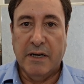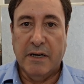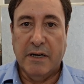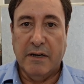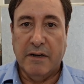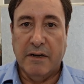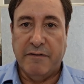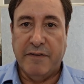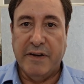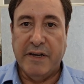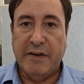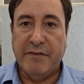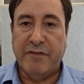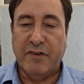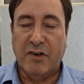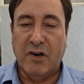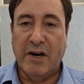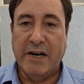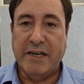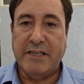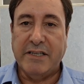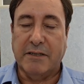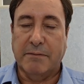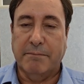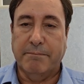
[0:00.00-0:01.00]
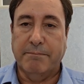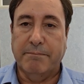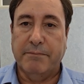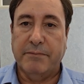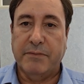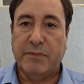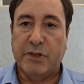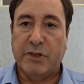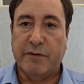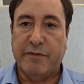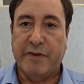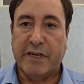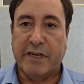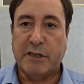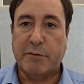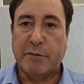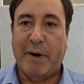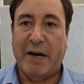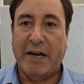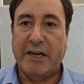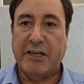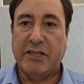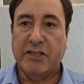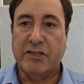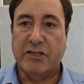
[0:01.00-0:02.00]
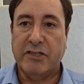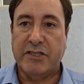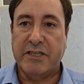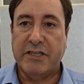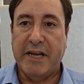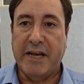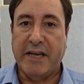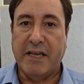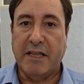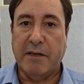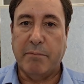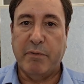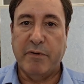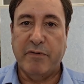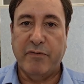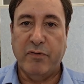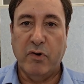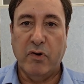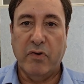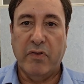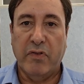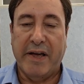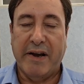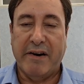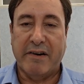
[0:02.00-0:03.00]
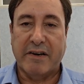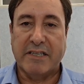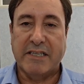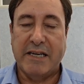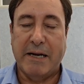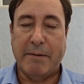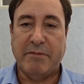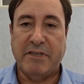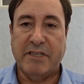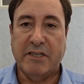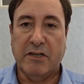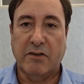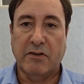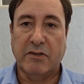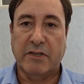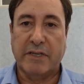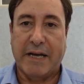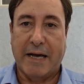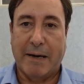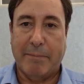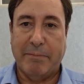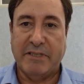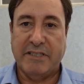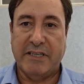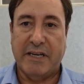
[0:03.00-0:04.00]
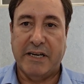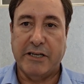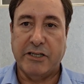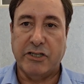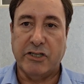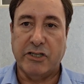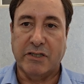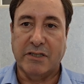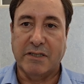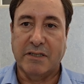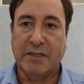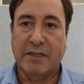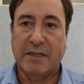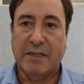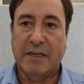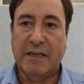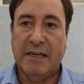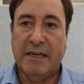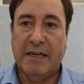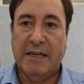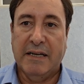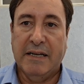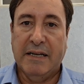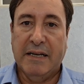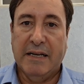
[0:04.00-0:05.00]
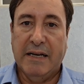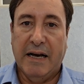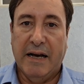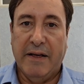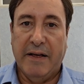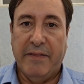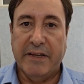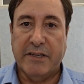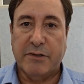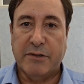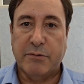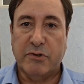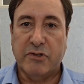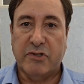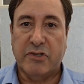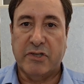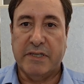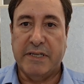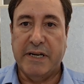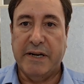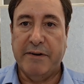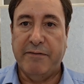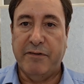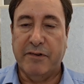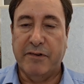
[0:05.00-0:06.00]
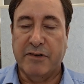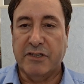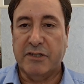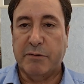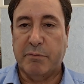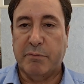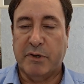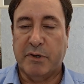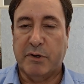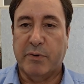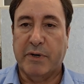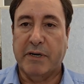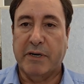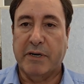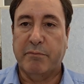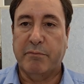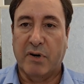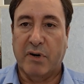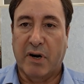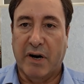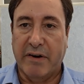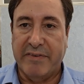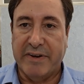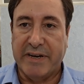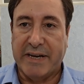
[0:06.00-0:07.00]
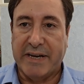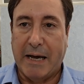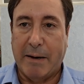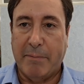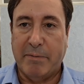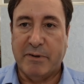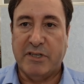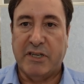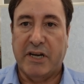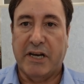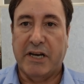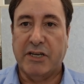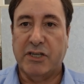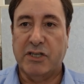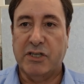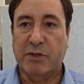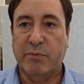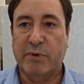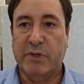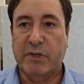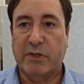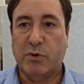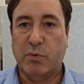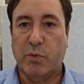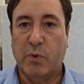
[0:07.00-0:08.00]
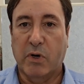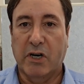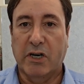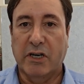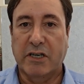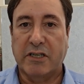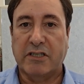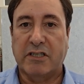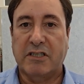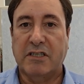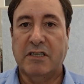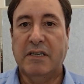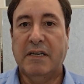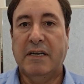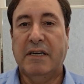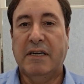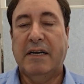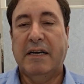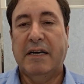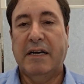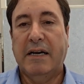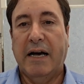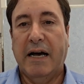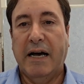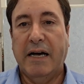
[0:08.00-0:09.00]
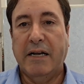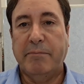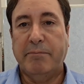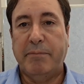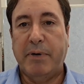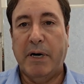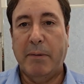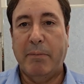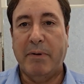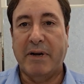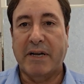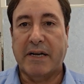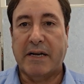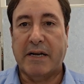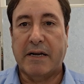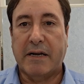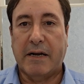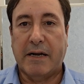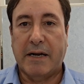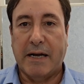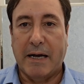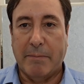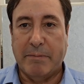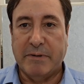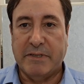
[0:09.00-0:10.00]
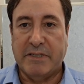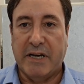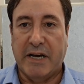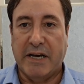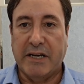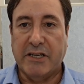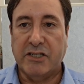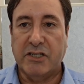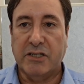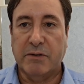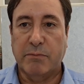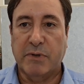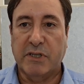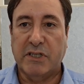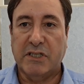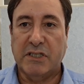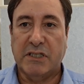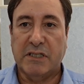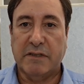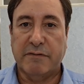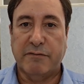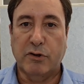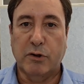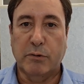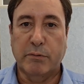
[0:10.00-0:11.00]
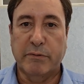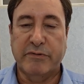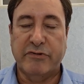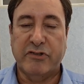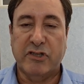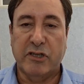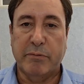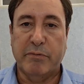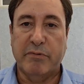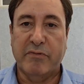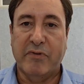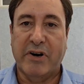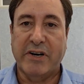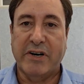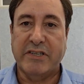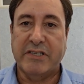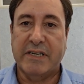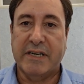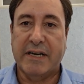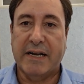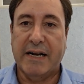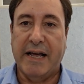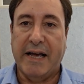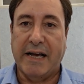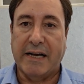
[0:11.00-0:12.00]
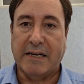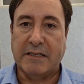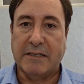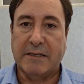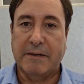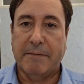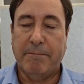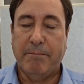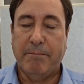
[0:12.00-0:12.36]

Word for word: fee for item to fix patients' teeth before they are accepted on the capitation. And this was the difference between private capitation, which works, and public capitation, which is a form of supervised neglect.